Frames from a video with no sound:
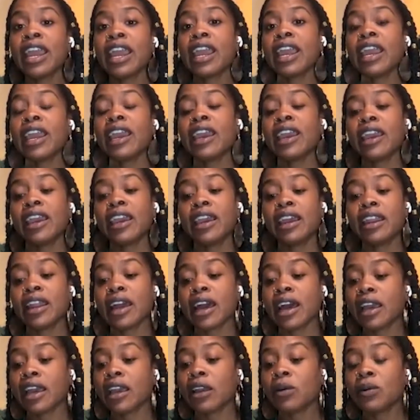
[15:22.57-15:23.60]
And
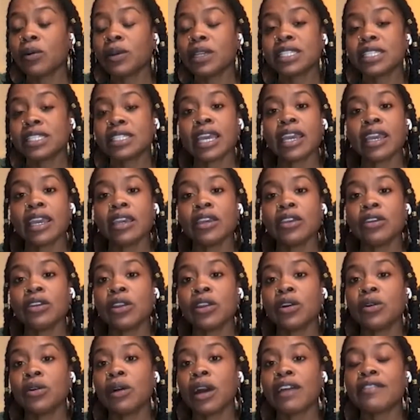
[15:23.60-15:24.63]
I always say,
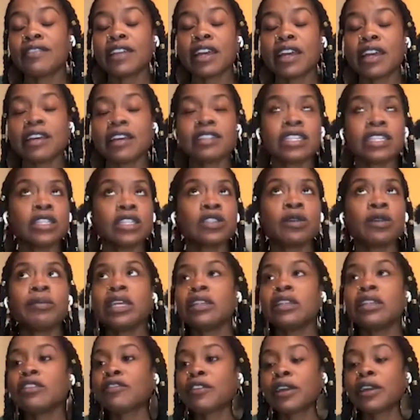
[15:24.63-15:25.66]
I see so many
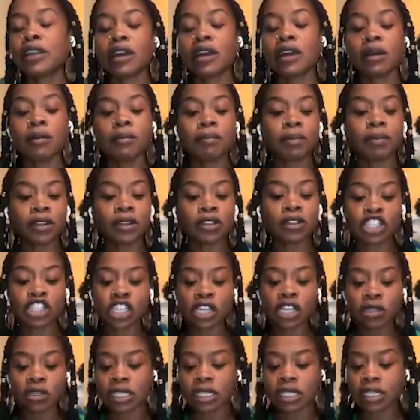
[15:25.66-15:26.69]
different birth
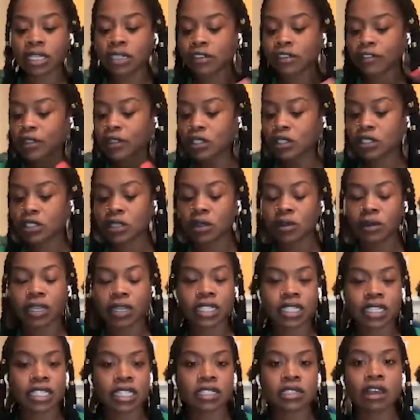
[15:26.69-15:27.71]
shirts and different
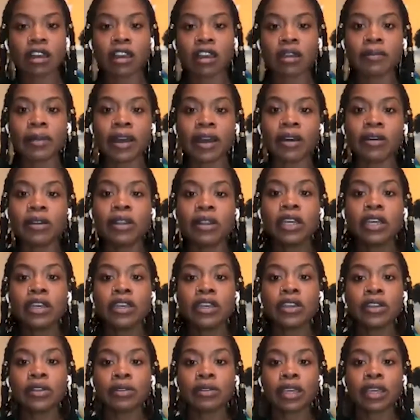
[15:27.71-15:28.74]
slogans that talk about,
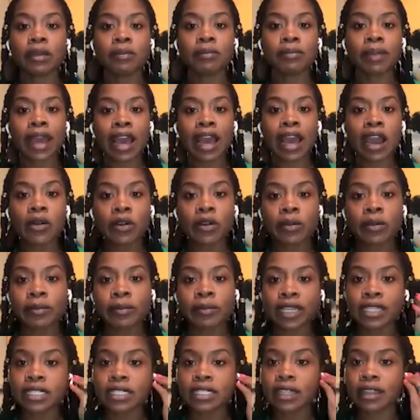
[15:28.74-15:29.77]
the
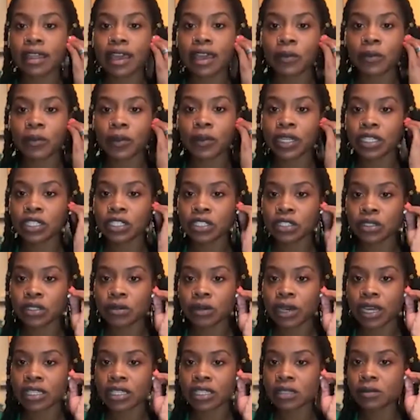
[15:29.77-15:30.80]
empowerment that we do
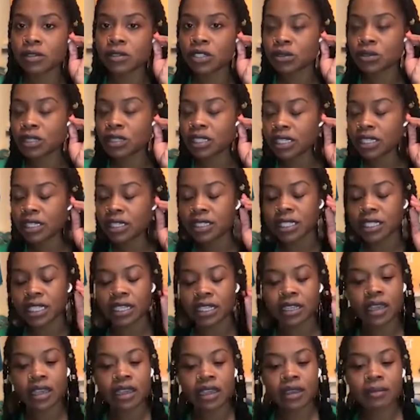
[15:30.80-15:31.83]
as doulas and
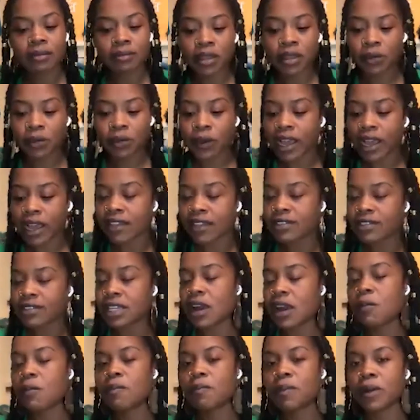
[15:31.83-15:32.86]
midwives and
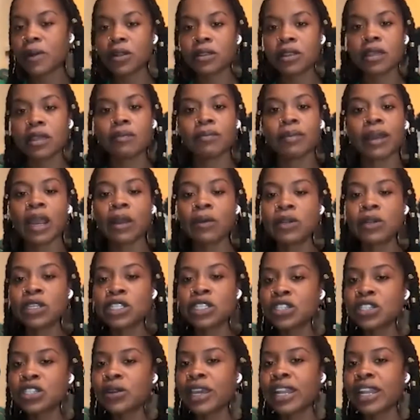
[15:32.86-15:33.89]
how birth empowers
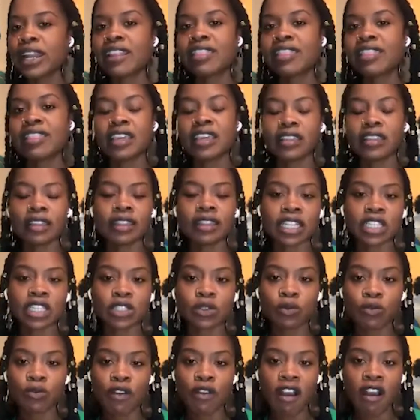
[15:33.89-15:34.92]
you. And I think that that's
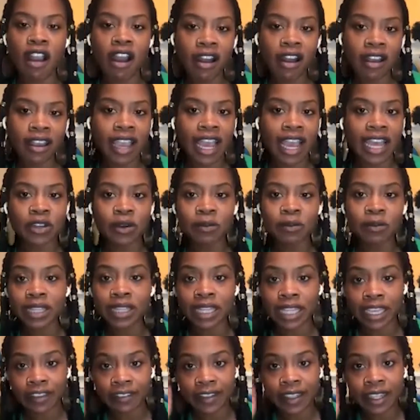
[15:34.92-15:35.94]
wrong. I don't
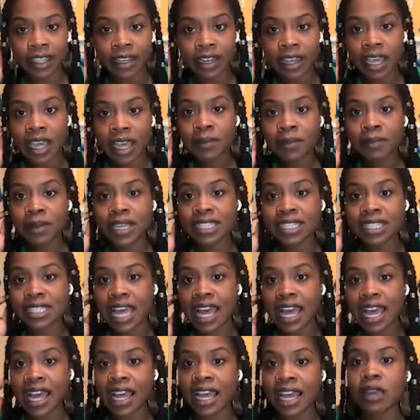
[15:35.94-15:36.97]
believe it, because
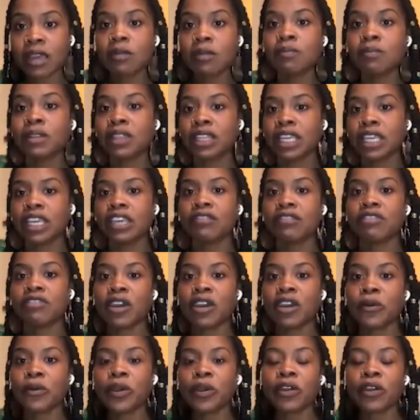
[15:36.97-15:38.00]
I believe
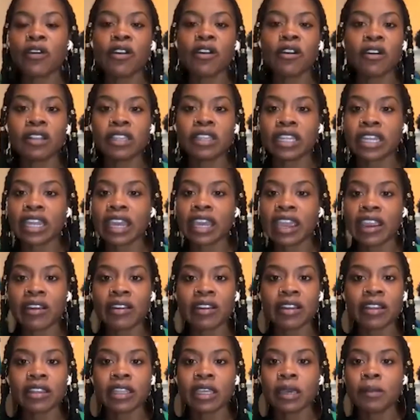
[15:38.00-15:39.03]
that we are all
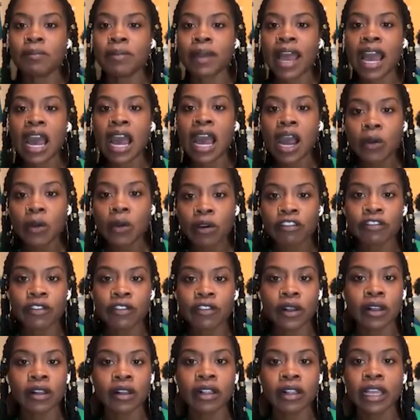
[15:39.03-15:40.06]
inherently
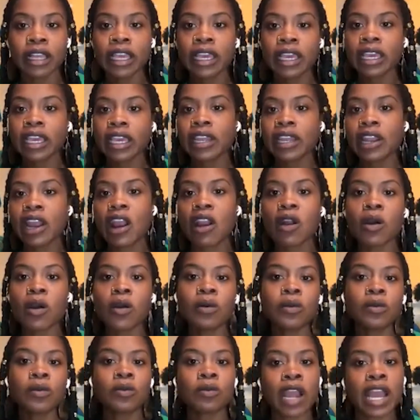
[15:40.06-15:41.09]
powerful in our
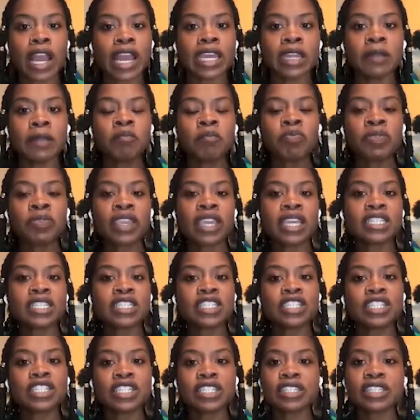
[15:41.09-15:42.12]
own right. It's
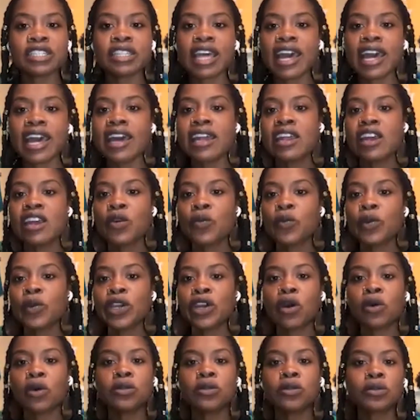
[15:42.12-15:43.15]
just that we
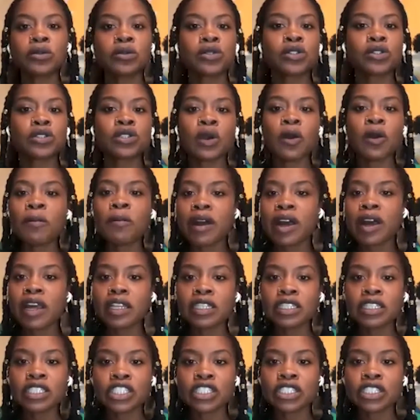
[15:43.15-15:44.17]
go through so
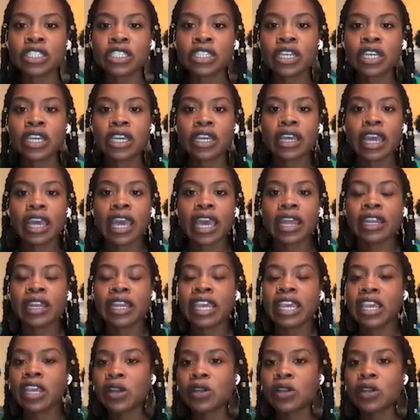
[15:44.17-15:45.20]
much and
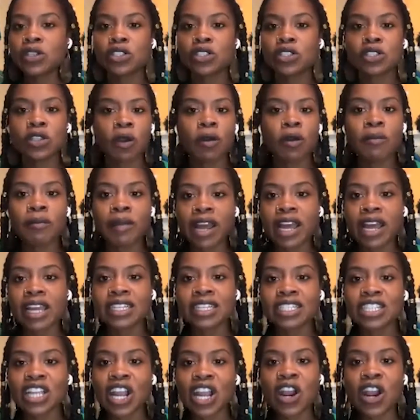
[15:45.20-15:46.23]
hear so much
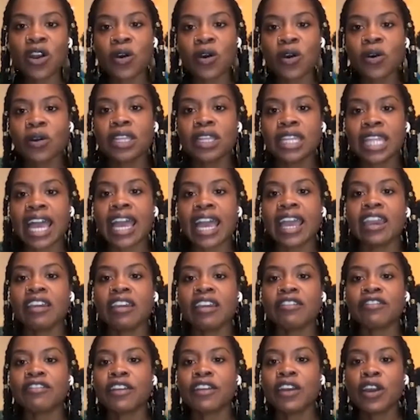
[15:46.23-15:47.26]
our whole
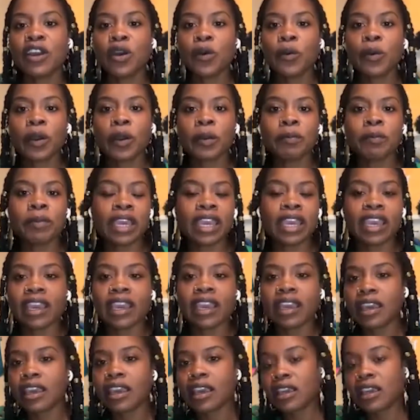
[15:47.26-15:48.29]
life. We're
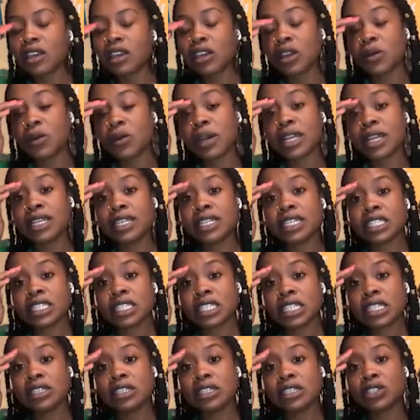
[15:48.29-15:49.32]
being,
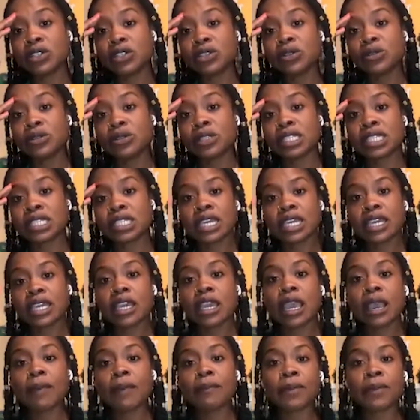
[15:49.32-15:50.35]
conditioned to
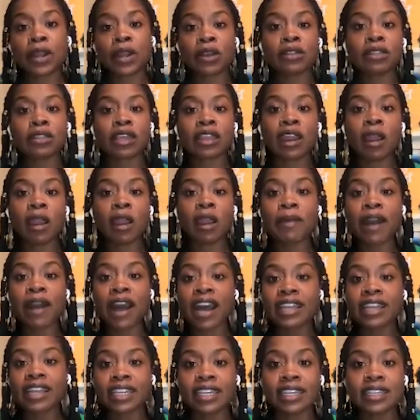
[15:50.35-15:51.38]
see birth and our
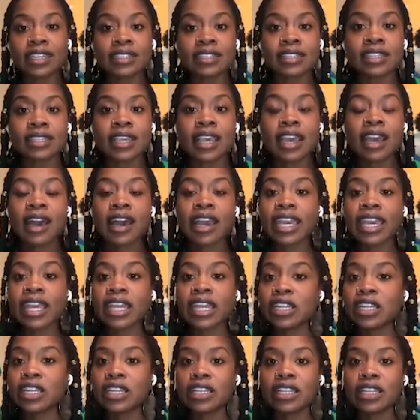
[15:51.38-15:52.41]
bodies
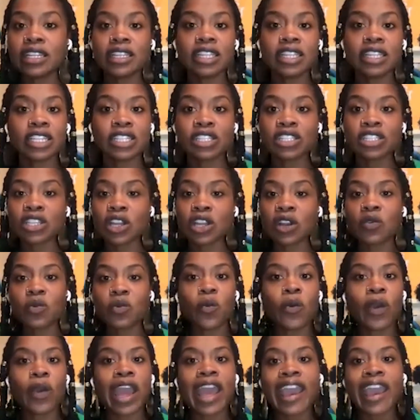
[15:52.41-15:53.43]
in this certain
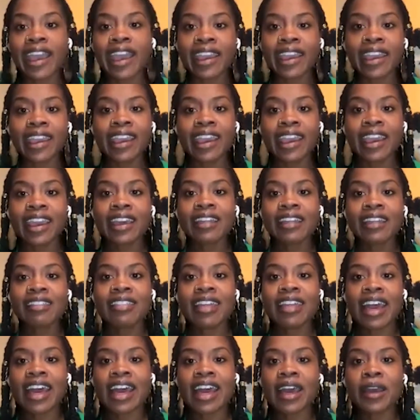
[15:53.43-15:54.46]
way
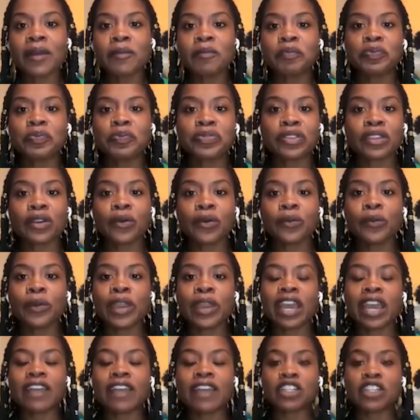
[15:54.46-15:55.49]
that we
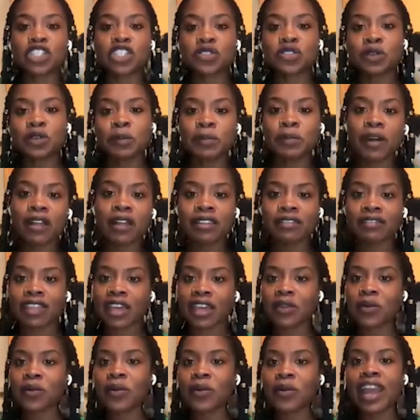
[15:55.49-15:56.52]
have to strip all of
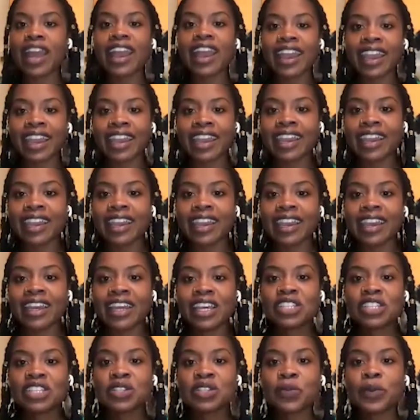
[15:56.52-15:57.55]
that away
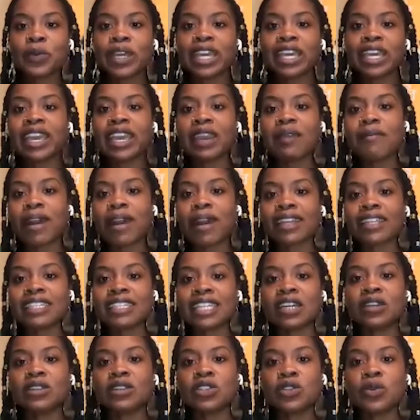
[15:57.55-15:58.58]
so we can get back
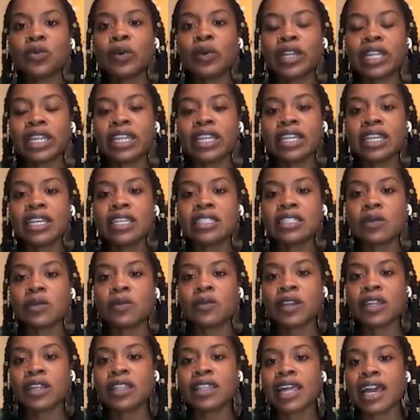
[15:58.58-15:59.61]
down to what it is and
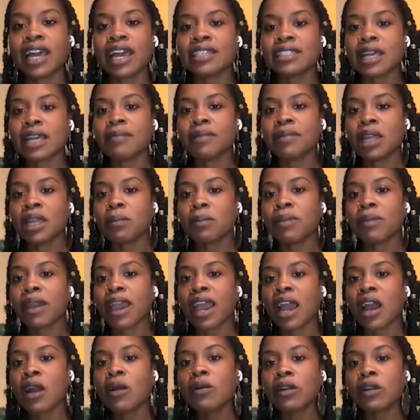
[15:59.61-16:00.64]
realize I'm not
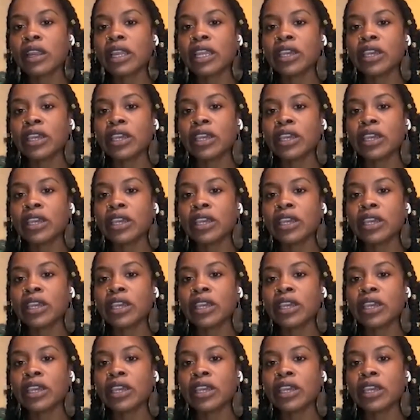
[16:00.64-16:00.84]
empowering